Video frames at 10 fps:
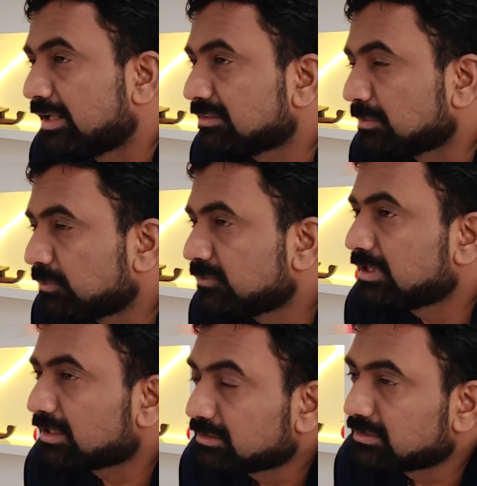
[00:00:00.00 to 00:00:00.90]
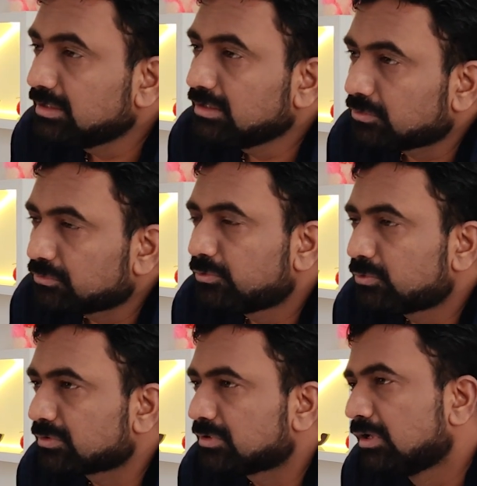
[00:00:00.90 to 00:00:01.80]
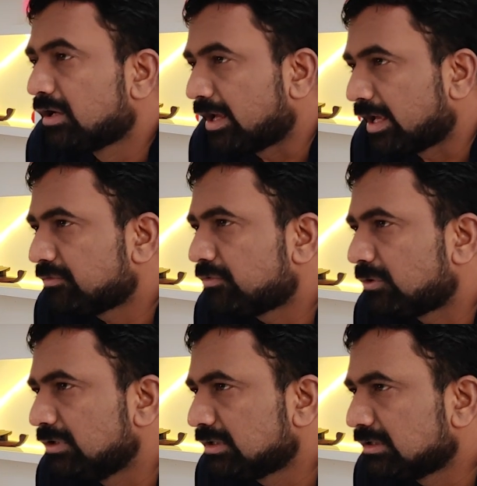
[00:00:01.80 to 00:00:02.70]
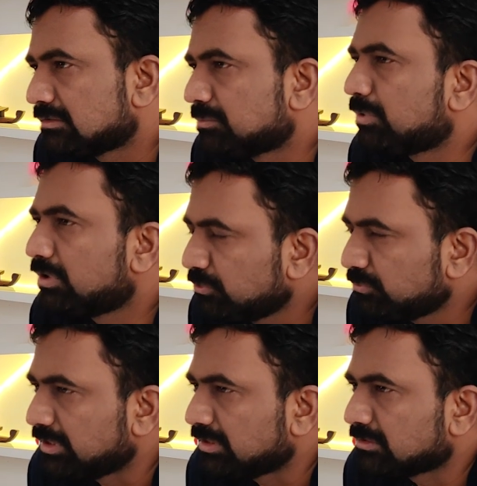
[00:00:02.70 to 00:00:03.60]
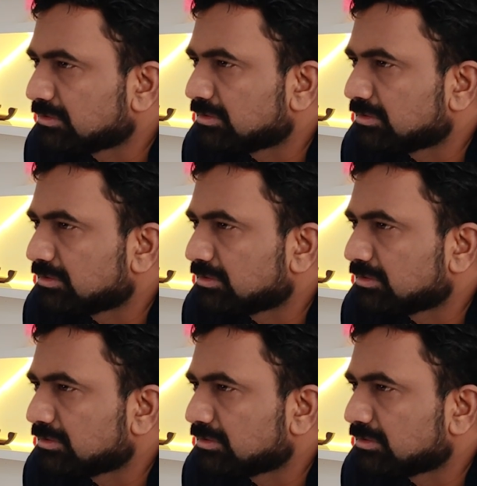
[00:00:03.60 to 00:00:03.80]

like suppose there are 3 or 4 hair follicles per unit,